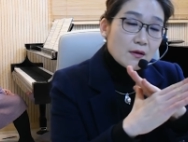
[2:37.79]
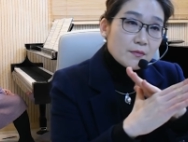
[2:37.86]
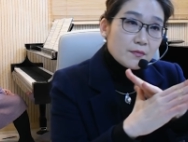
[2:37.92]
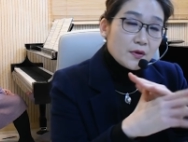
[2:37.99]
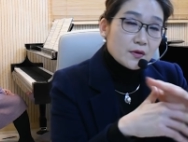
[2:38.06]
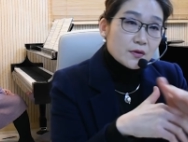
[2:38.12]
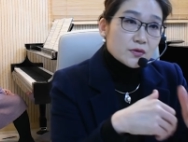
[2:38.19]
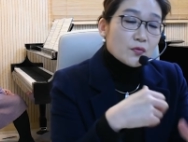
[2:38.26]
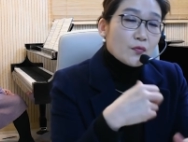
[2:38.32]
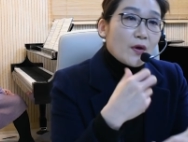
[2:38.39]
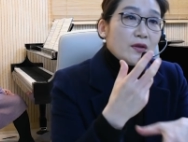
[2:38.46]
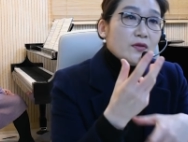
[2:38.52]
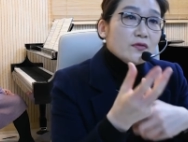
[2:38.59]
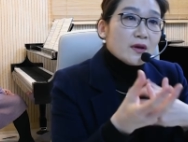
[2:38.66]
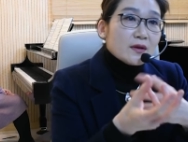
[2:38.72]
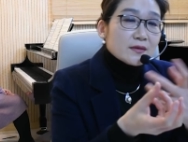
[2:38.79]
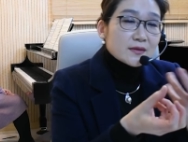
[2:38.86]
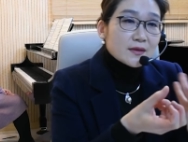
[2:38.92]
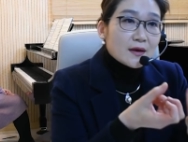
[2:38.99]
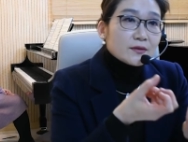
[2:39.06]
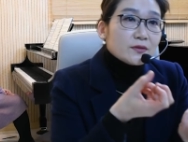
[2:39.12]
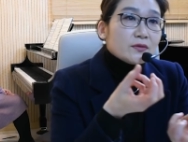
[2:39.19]
Because when you get
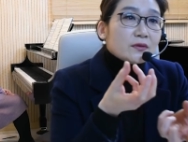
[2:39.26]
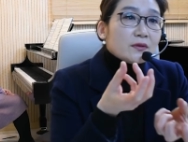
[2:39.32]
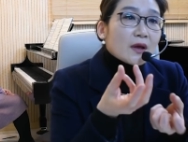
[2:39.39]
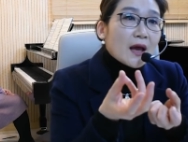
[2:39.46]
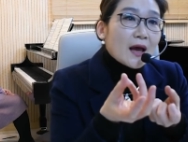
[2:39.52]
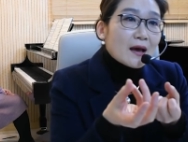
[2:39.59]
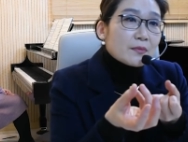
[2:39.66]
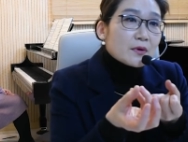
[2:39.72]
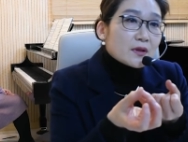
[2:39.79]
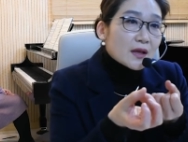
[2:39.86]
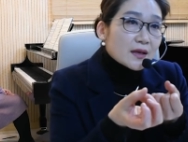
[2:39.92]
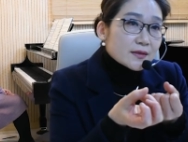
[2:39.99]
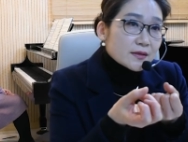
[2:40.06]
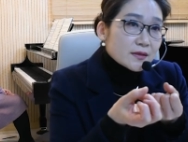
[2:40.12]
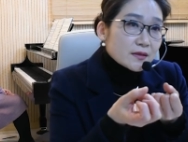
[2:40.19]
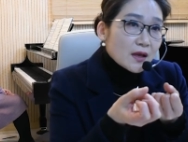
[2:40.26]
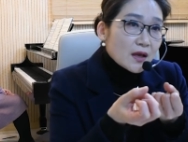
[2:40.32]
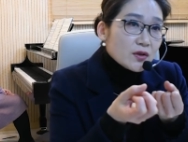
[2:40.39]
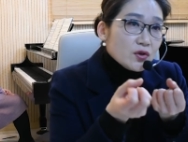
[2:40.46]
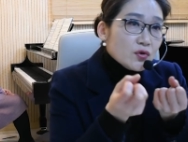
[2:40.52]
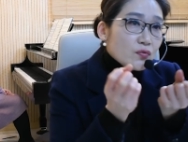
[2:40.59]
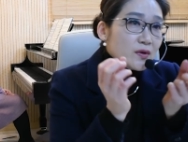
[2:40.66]
start to have a lesson
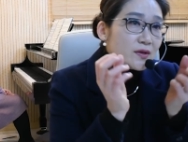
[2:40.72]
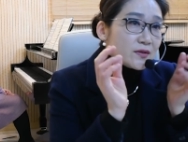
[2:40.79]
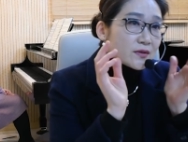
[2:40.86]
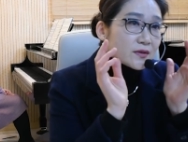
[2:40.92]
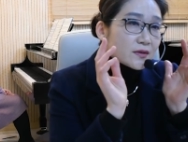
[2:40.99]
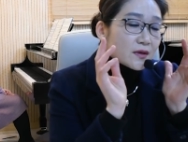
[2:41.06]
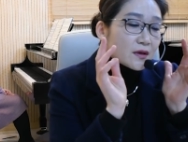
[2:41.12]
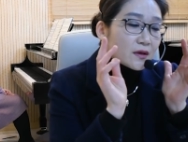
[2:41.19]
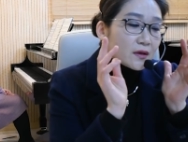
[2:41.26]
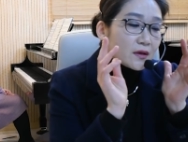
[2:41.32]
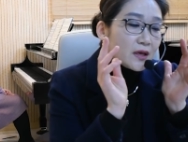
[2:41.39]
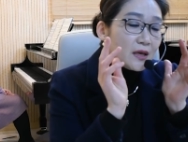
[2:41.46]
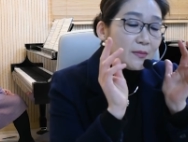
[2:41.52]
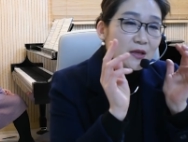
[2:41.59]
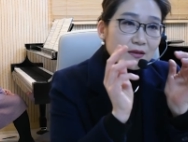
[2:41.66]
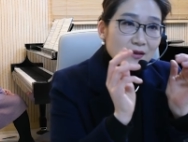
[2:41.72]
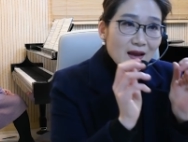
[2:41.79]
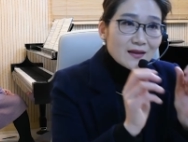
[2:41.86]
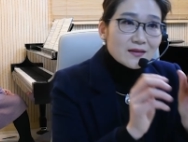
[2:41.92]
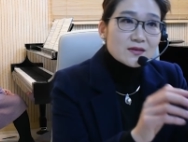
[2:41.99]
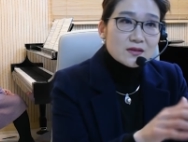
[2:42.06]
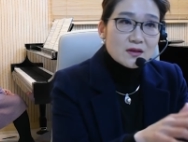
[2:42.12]
and you will just gonna
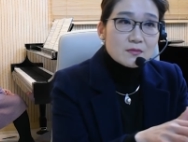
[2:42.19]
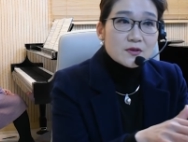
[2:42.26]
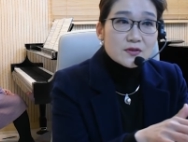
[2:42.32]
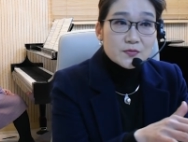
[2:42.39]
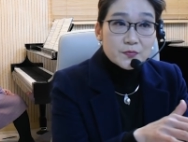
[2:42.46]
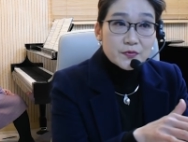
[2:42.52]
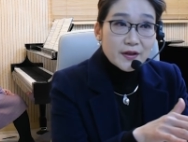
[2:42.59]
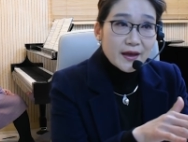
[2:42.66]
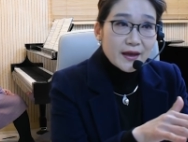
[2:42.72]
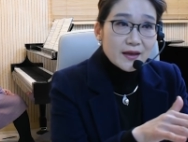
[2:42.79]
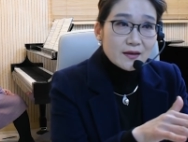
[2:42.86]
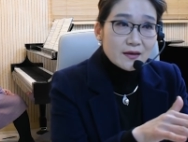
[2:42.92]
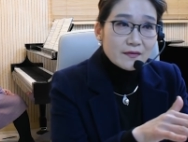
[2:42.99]
imitate someone's playing,